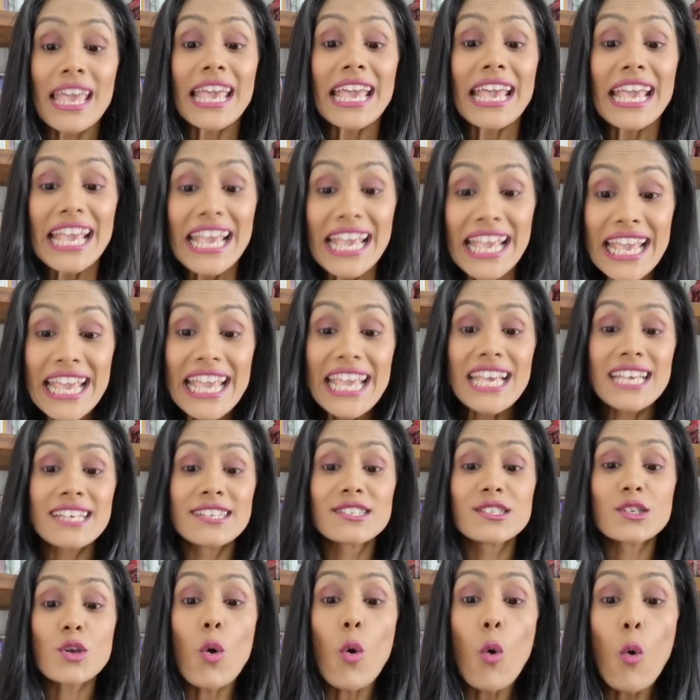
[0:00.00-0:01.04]
He is
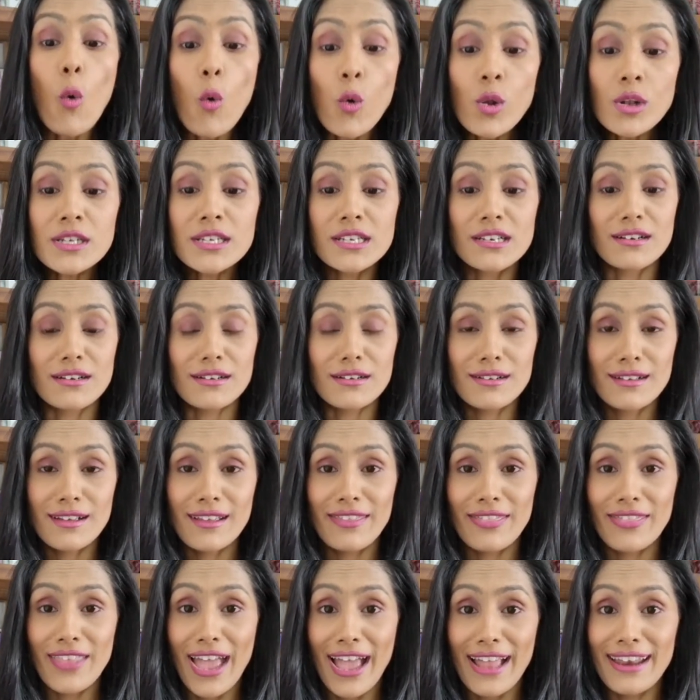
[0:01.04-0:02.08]
older
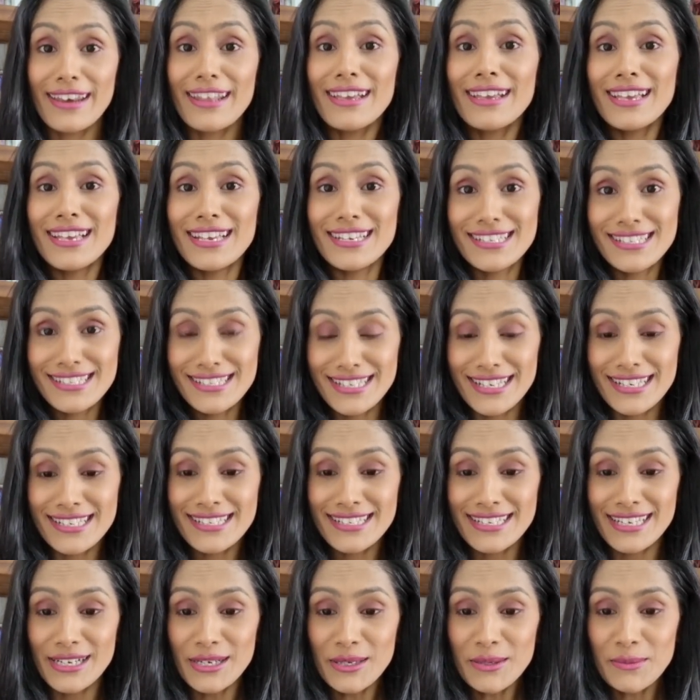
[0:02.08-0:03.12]
than his
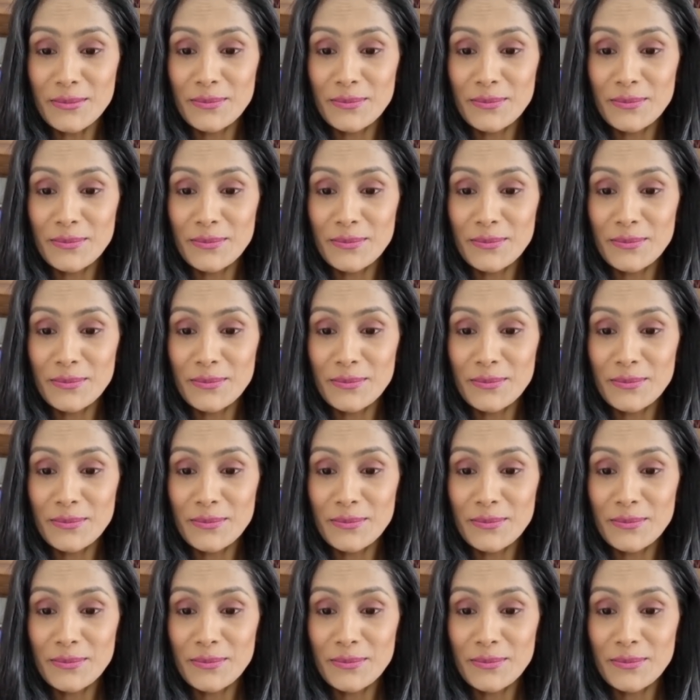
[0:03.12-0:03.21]
sister.